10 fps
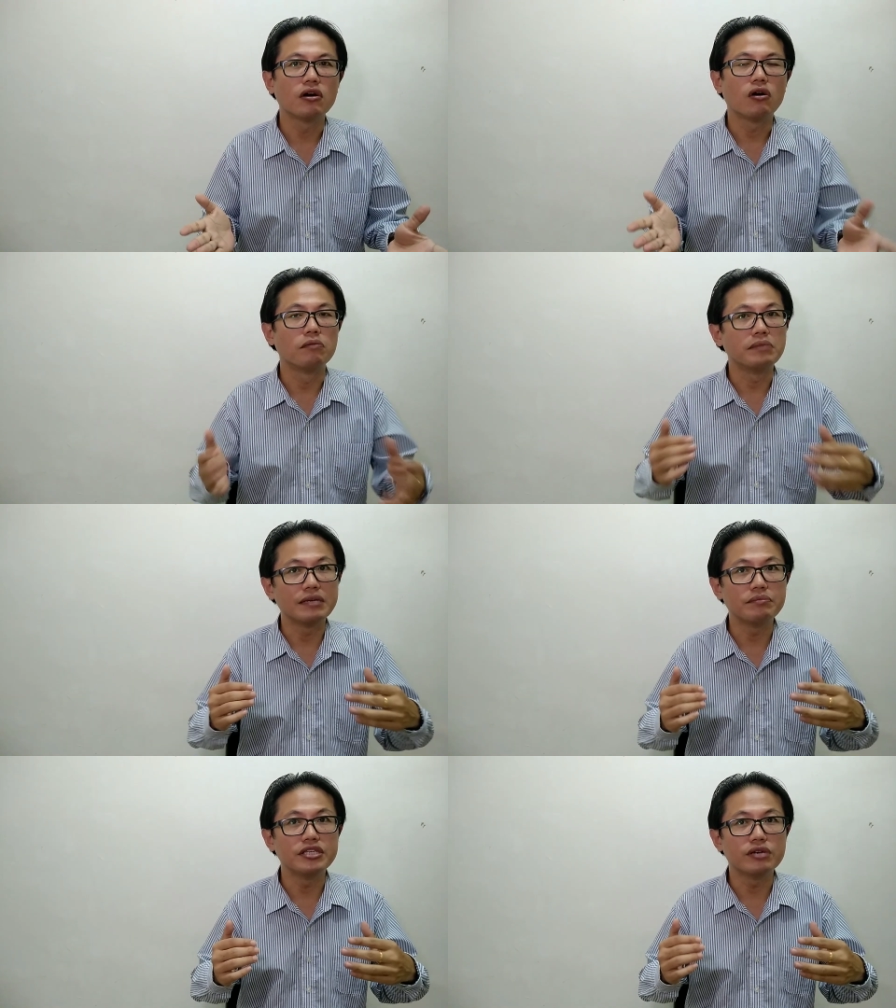or
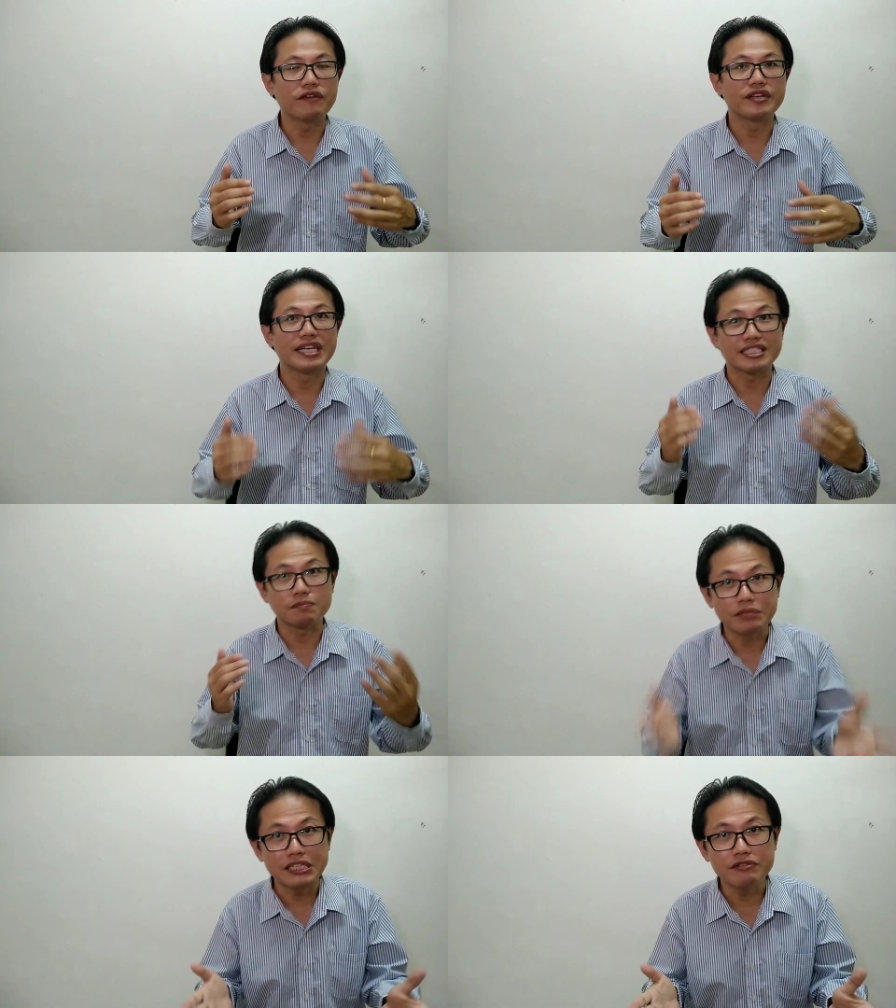maybe you have an
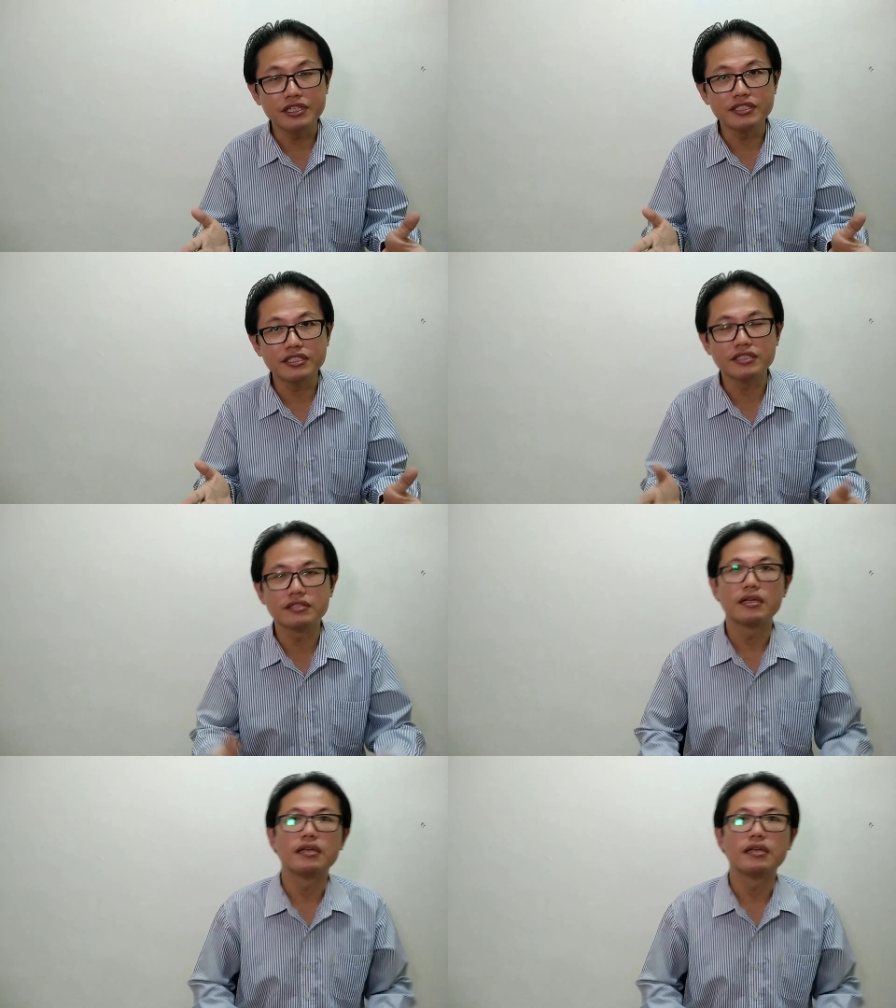experience